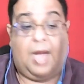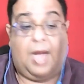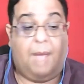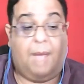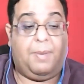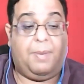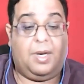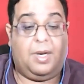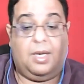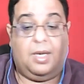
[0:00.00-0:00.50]

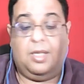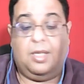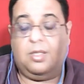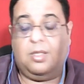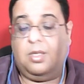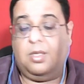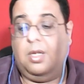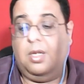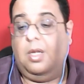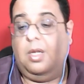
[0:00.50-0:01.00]
app at
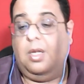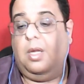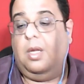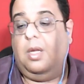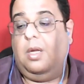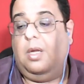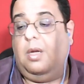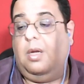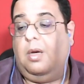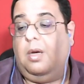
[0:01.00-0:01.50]
least,
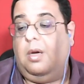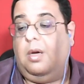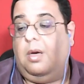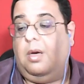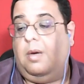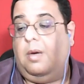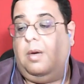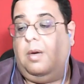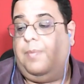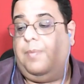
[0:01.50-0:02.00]

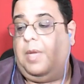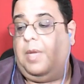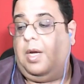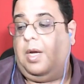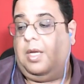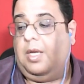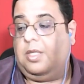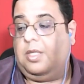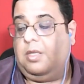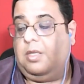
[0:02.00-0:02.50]
um,
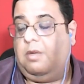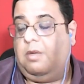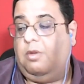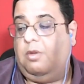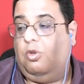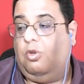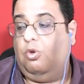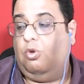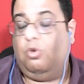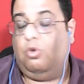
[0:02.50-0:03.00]
ask
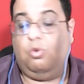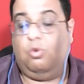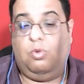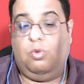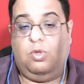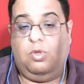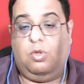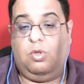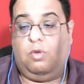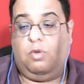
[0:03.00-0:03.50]
to
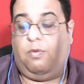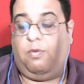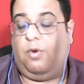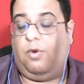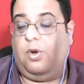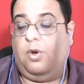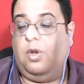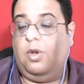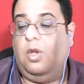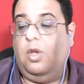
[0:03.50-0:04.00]
choose
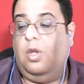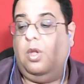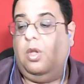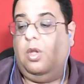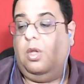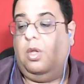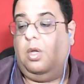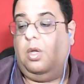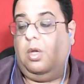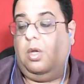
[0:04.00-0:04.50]
for
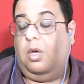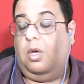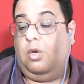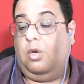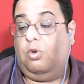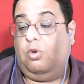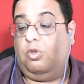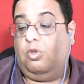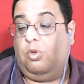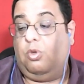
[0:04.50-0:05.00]
uh,
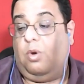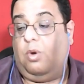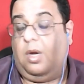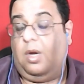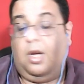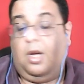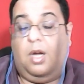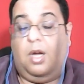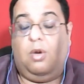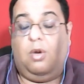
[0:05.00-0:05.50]
to show
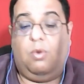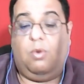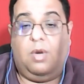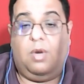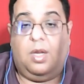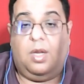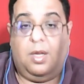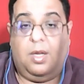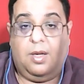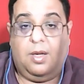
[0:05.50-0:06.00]

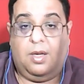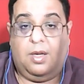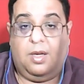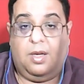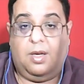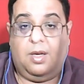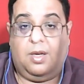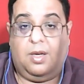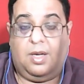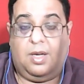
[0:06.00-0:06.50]
halal-only
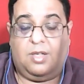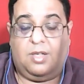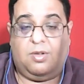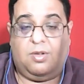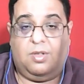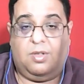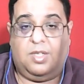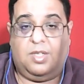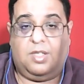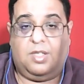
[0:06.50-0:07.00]
uh,
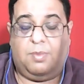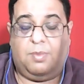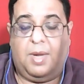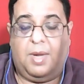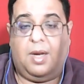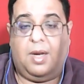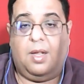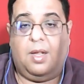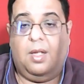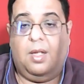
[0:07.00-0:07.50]
restaurants as
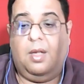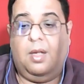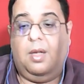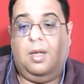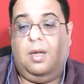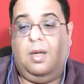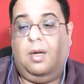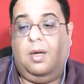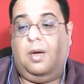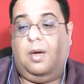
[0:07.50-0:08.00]
well.
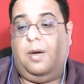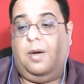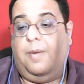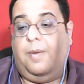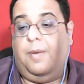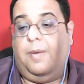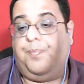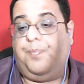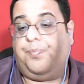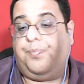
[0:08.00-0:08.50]

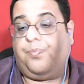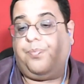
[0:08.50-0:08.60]
Um,